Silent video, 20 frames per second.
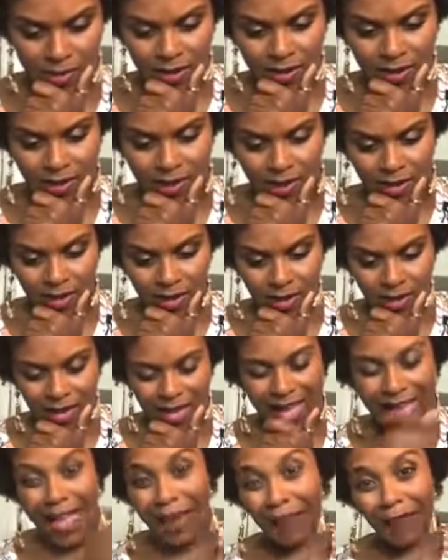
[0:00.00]
Every
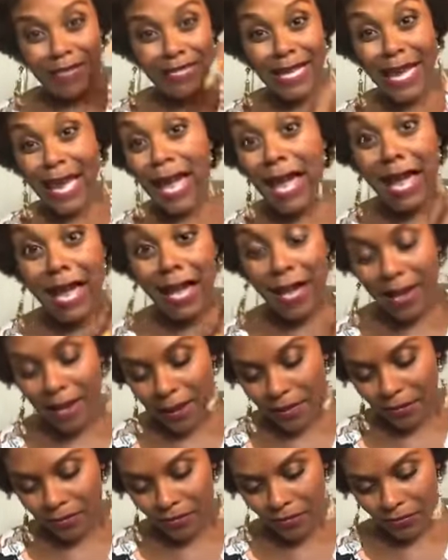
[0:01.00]
time
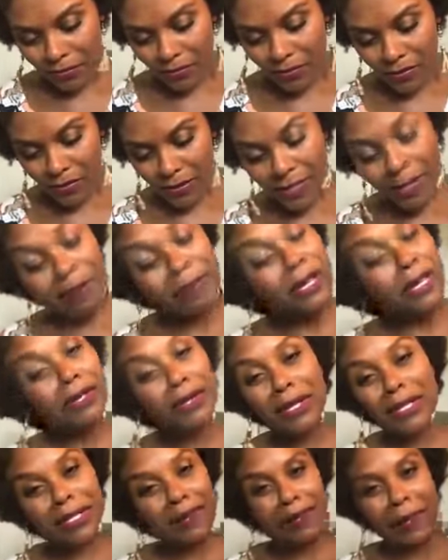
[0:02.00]
something looks
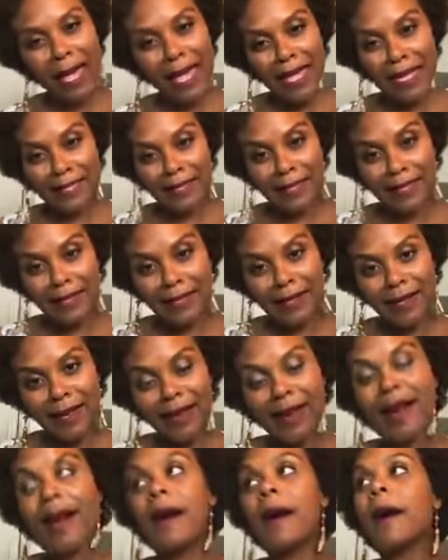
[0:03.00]
amazing,
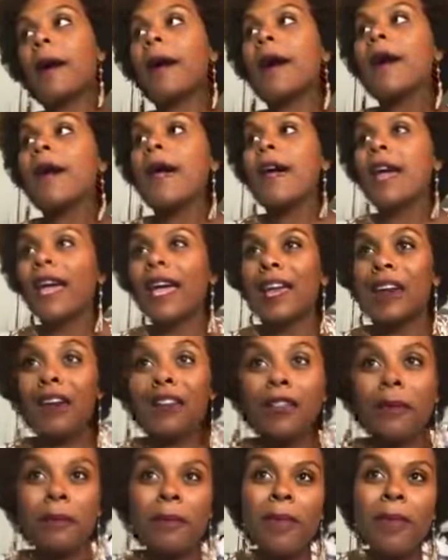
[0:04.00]
and other people say,
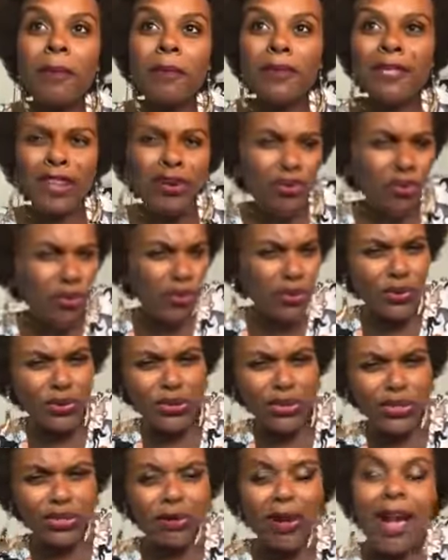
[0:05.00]
"Ooh, you should try
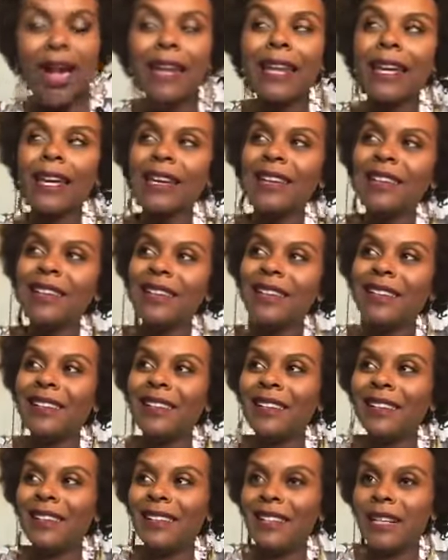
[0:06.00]
that,"
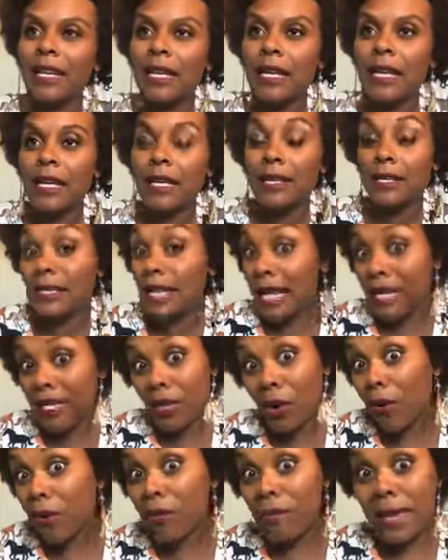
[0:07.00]
that don't
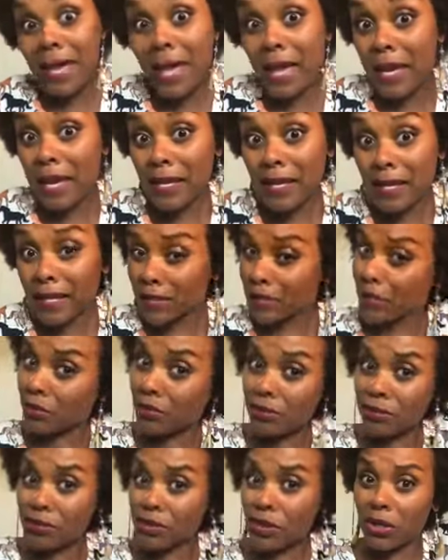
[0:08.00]
mean it's gonna turn out
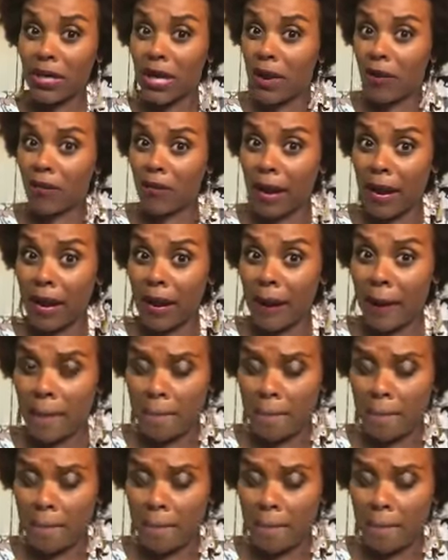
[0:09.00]
right. Mm.